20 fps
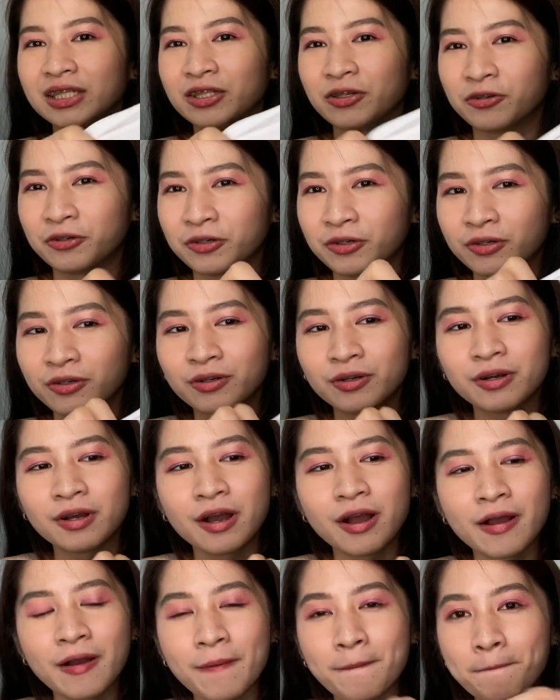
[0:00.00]
nyo,
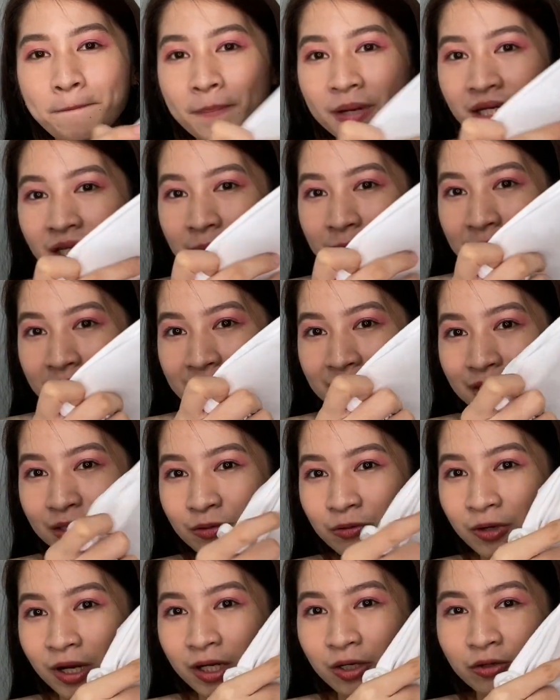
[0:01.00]
manipis
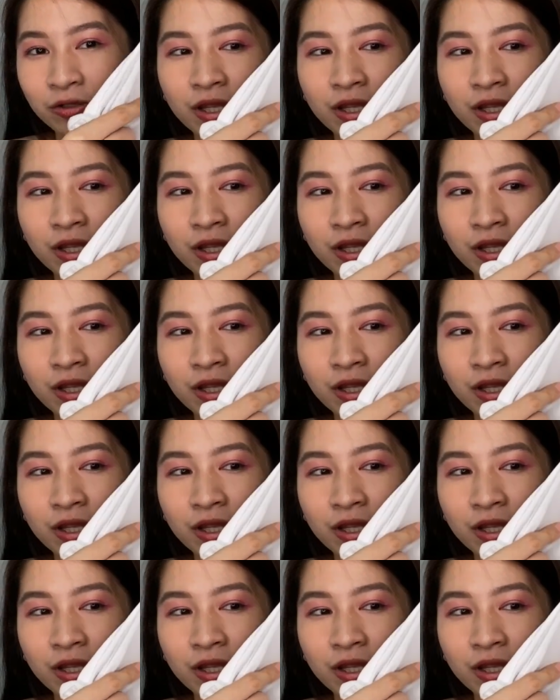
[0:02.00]
yung ano